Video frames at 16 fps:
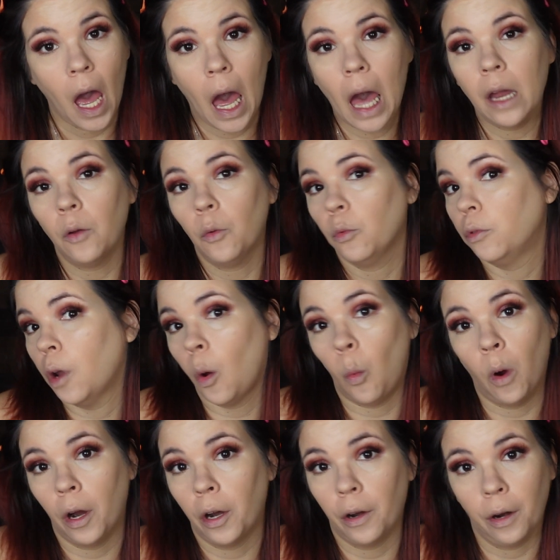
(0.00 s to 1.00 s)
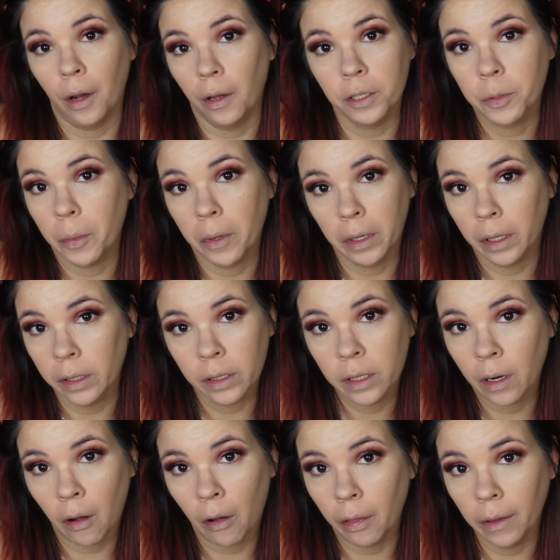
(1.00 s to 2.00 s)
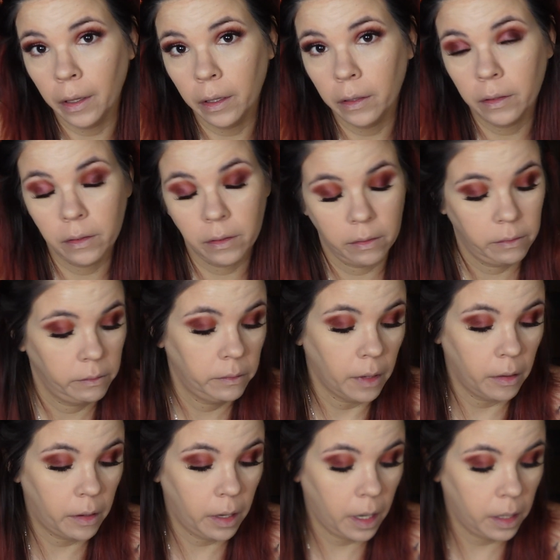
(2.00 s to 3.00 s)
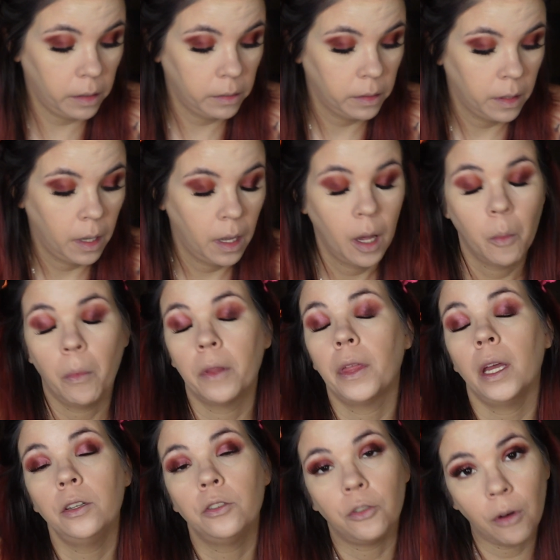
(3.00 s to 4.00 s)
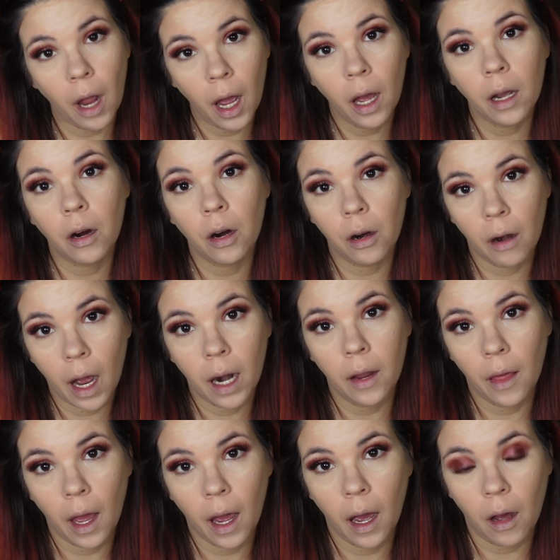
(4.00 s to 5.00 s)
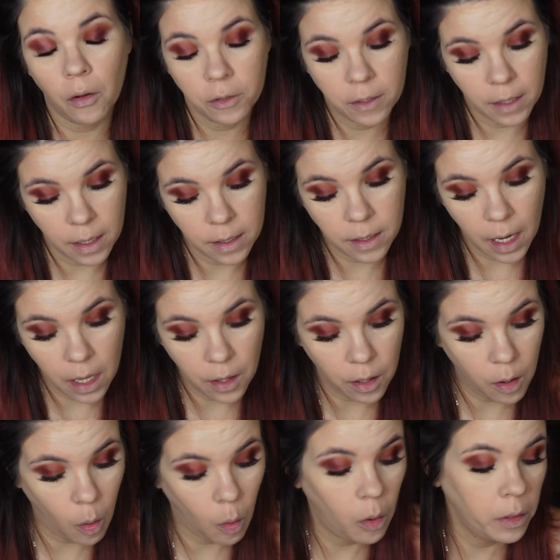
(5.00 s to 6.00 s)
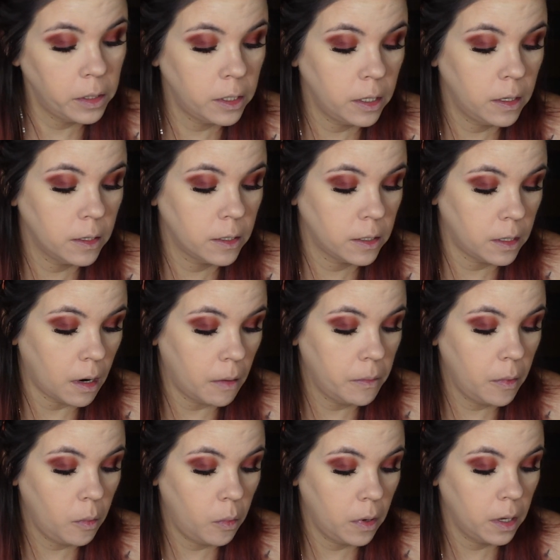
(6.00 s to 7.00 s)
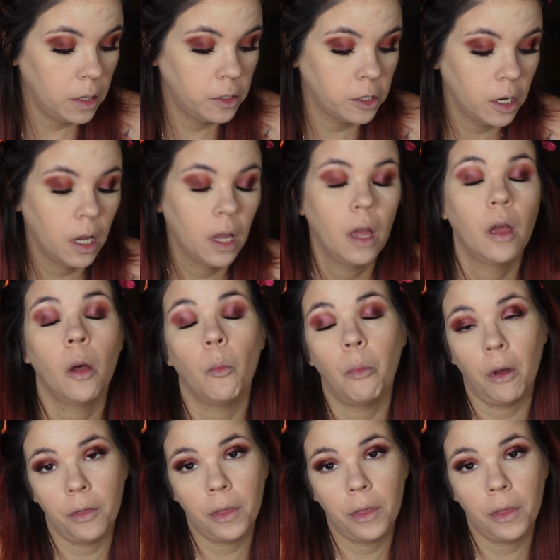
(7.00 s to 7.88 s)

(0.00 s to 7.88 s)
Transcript: I don't know where her husband is and all this, okay? But they drag her out of the house. They say they're going to disturb the witch, but